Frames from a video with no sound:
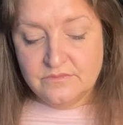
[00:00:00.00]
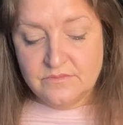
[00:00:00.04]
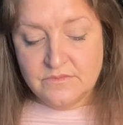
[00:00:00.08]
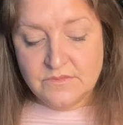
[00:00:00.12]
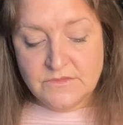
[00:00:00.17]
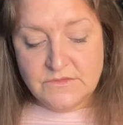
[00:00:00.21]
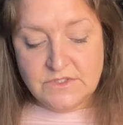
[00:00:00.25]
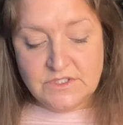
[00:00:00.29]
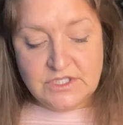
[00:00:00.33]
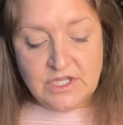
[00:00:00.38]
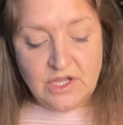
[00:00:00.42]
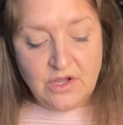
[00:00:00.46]

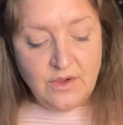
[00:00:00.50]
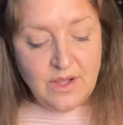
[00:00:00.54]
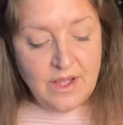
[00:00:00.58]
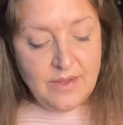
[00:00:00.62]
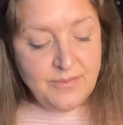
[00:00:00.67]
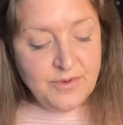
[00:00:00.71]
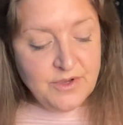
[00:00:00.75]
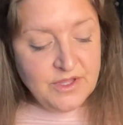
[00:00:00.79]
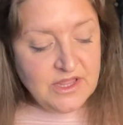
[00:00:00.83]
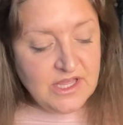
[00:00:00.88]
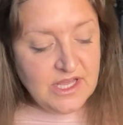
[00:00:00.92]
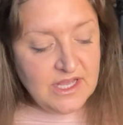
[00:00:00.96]
So I
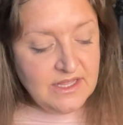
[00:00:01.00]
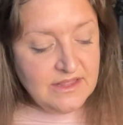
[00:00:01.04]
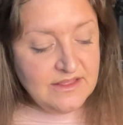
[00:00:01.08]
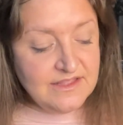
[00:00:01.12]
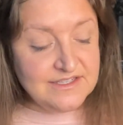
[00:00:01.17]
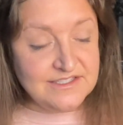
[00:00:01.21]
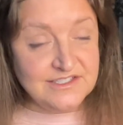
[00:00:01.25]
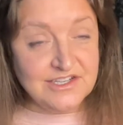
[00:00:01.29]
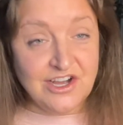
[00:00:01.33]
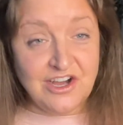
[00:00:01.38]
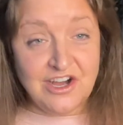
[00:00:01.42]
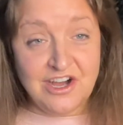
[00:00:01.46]
put that at the
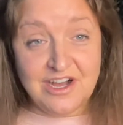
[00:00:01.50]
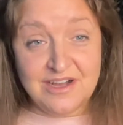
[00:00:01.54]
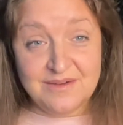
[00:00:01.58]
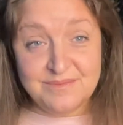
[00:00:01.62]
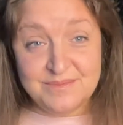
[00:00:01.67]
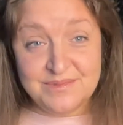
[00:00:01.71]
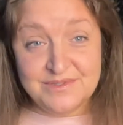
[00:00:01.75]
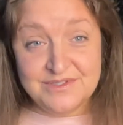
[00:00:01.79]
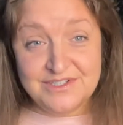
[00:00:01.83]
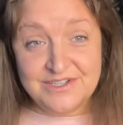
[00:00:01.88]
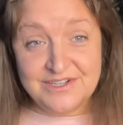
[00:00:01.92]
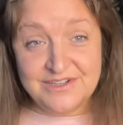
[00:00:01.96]

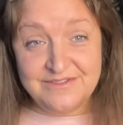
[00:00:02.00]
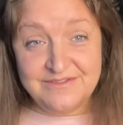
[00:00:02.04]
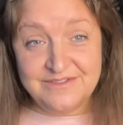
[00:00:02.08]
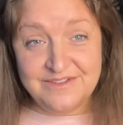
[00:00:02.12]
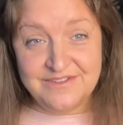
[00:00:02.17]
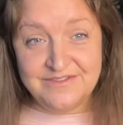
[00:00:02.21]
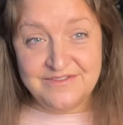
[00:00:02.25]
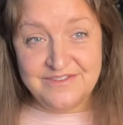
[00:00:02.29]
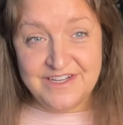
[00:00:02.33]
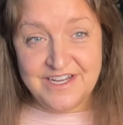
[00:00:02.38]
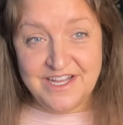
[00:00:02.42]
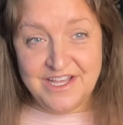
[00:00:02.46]
top of the
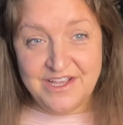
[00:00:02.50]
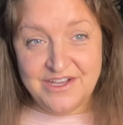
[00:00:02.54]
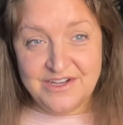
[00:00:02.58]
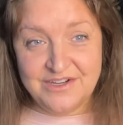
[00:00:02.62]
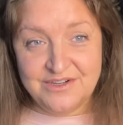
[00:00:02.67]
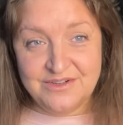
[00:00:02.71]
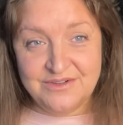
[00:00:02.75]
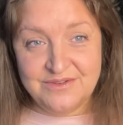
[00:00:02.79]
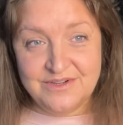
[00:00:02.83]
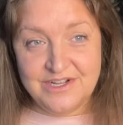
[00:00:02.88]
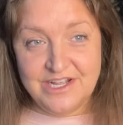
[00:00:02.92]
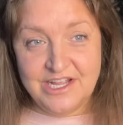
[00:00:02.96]

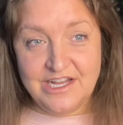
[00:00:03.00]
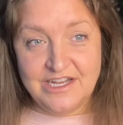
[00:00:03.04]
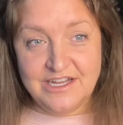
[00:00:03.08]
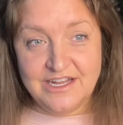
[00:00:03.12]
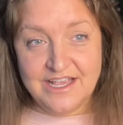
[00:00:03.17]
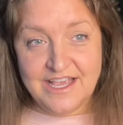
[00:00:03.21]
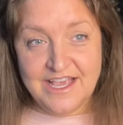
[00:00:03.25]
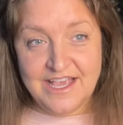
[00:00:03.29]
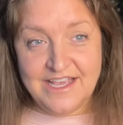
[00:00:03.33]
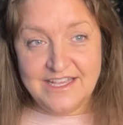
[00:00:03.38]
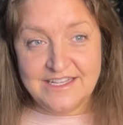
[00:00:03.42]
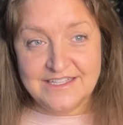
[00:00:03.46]
video in
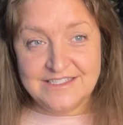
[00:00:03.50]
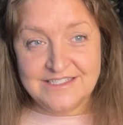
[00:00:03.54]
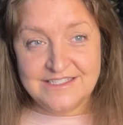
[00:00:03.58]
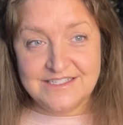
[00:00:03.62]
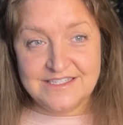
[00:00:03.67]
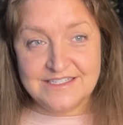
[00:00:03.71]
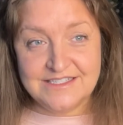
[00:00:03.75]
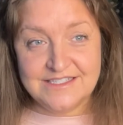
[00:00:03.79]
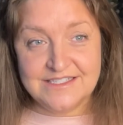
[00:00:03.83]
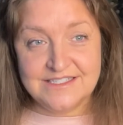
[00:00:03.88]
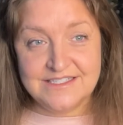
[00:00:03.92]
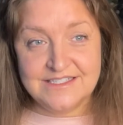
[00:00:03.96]
case
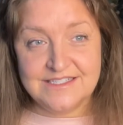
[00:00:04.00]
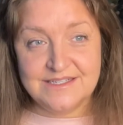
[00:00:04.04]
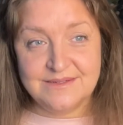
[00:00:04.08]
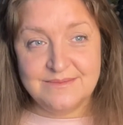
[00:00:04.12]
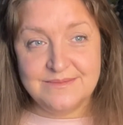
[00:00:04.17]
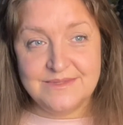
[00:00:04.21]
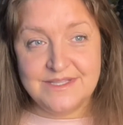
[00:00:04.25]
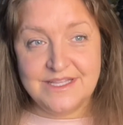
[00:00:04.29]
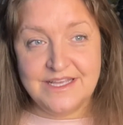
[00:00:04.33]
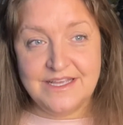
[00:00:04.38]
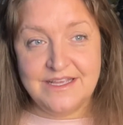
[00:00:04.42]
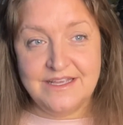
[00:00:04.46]
this is
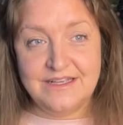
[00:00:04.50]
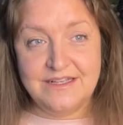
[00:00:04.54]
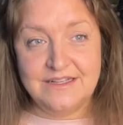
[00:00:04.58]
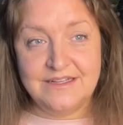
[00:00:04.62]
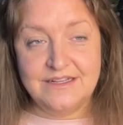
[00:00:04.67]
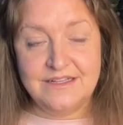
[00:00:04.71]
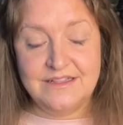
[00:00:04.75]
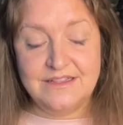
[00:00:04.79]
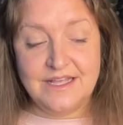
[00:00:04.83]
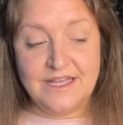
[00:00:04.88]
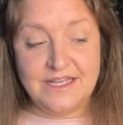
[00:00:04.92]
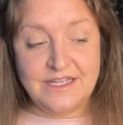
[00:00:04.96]
something
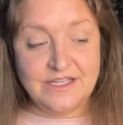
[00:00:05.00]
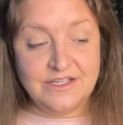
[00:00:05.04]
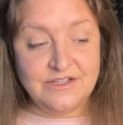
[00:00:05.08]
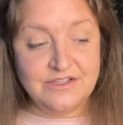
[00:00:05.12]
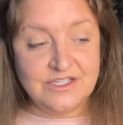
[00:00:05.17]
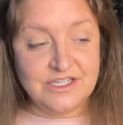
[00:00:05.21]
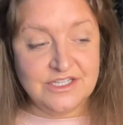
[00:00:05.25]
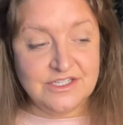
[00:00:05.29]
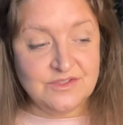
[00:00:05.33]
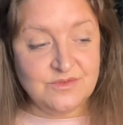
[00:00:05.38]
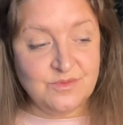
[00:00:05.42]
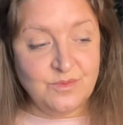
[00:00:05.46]
that you
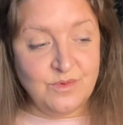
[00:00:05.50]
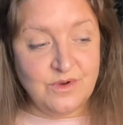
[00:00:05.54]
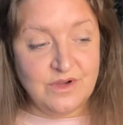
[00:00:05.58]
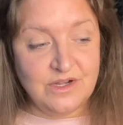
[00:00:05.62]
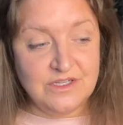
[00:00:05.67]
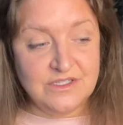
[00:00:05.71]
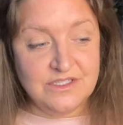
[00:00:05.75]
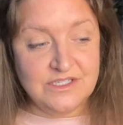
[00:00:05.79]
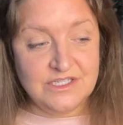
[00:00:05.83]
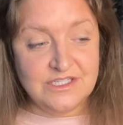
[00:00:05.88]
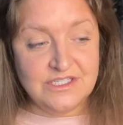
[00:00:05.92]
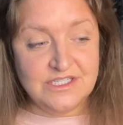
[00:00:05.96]
just
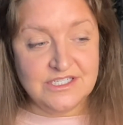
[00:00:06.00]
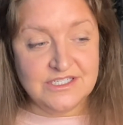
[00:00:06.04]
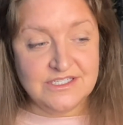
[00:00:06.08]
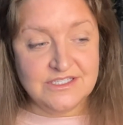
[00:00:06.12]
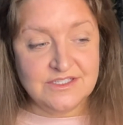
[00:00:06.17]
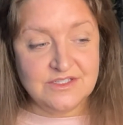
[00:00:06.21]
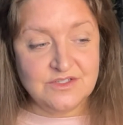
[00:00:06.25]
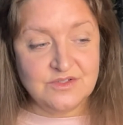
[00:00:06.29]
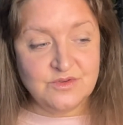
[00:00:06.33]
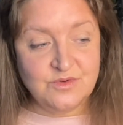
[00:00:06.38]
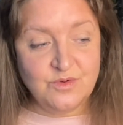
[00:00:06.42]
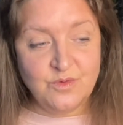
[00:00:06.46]
want to
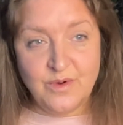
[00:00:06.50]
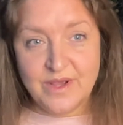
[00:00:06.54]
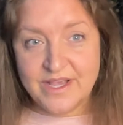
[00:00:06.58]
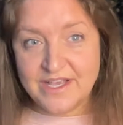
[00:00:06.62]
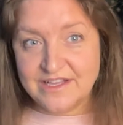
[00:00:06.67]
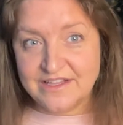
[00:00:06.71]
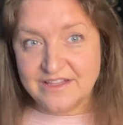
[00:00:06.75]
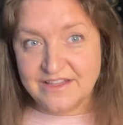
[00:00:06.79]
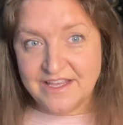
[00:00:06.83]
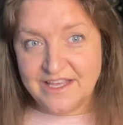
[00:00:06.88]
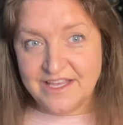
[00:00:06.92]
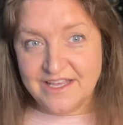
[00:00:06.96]
just
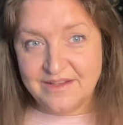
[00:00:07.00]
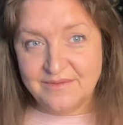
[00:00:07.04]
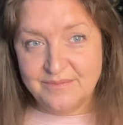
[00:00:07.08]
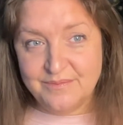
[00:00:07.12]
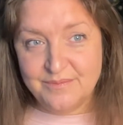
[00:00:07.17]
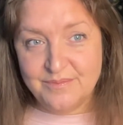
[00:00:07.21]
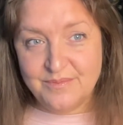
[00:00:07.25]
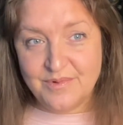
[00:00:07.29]
quickly